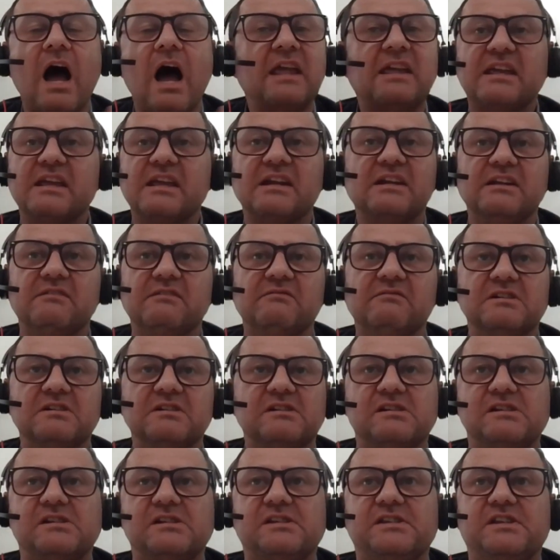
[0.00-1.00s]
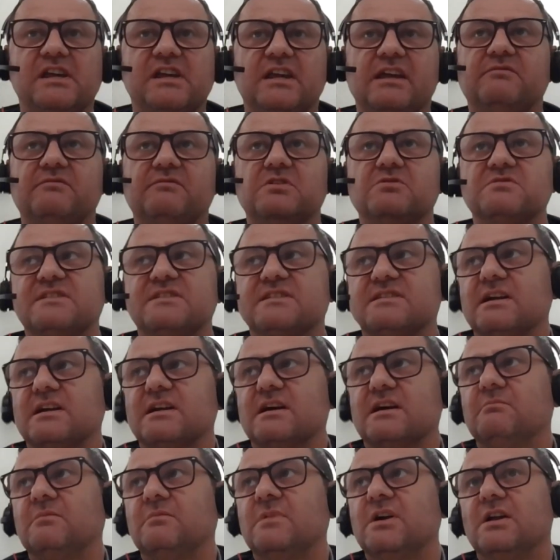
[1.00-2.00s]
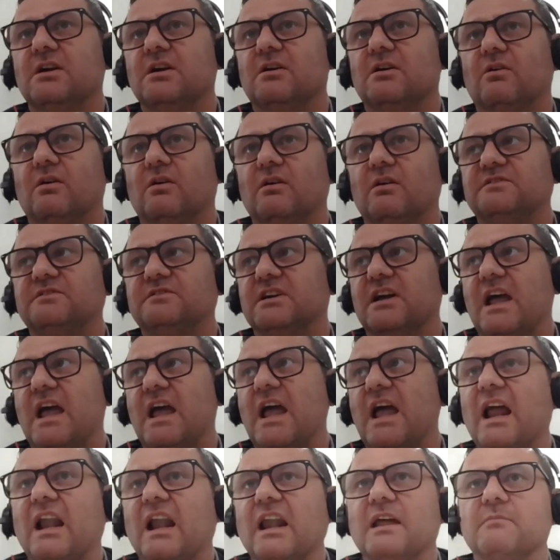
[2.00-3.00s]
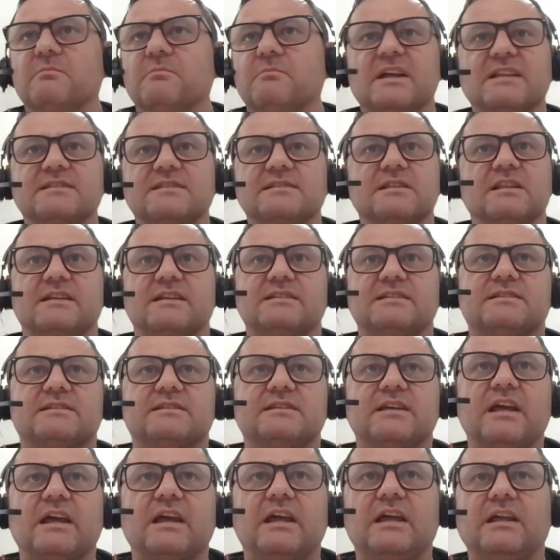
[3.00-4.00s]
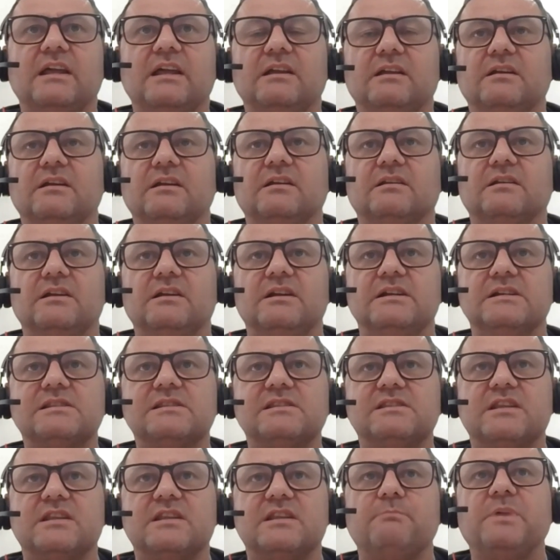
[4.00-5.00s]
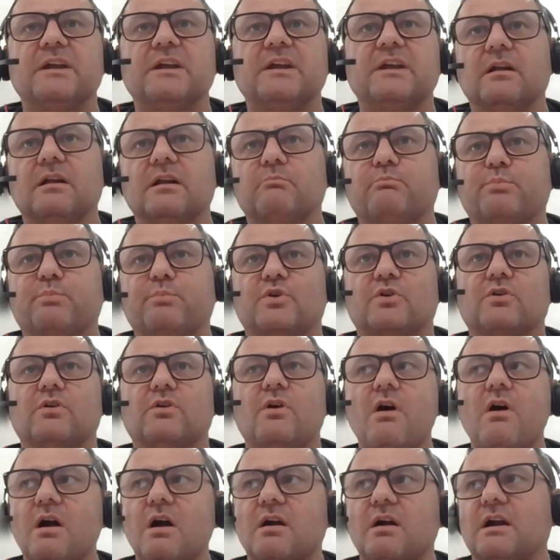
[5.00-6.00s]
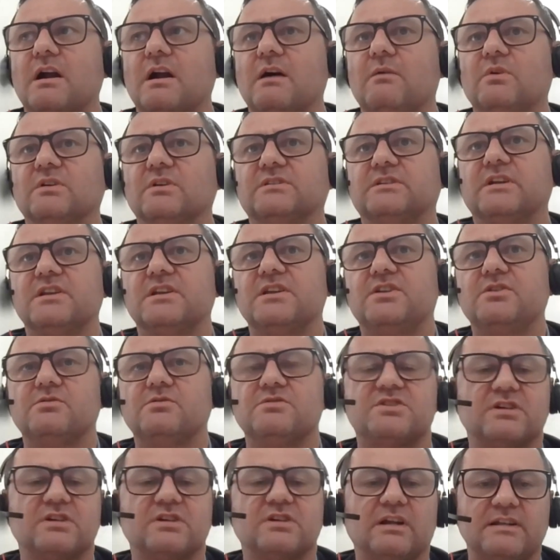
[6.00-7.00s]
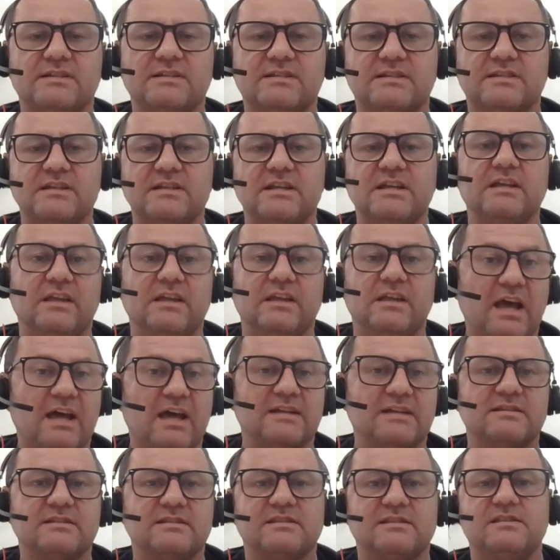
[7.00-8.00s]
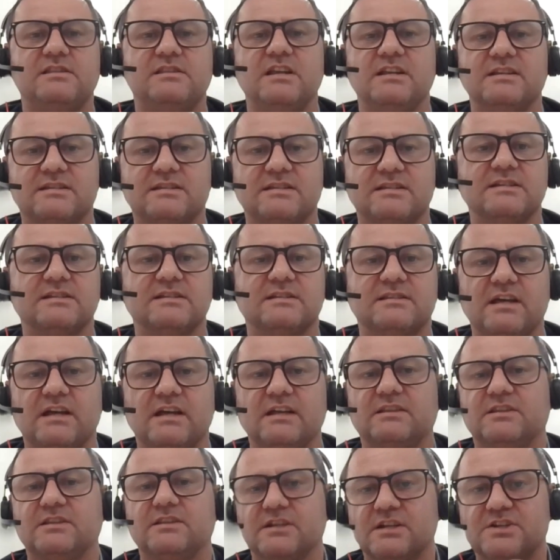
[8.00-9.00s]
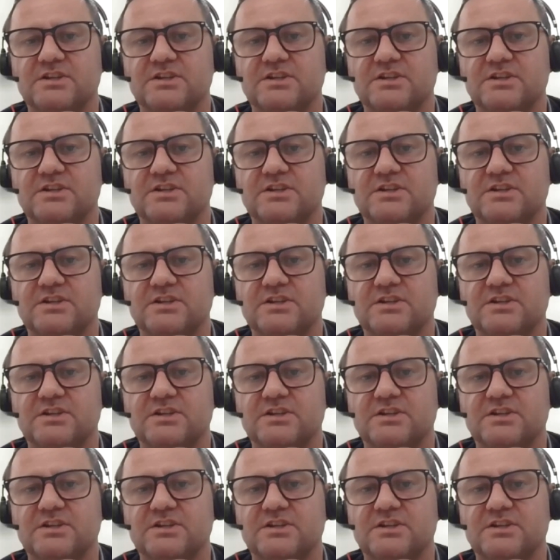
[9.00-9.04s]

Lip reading: can even give you some of the elements. Let's say in a typical program, what I usually see, yes, this is that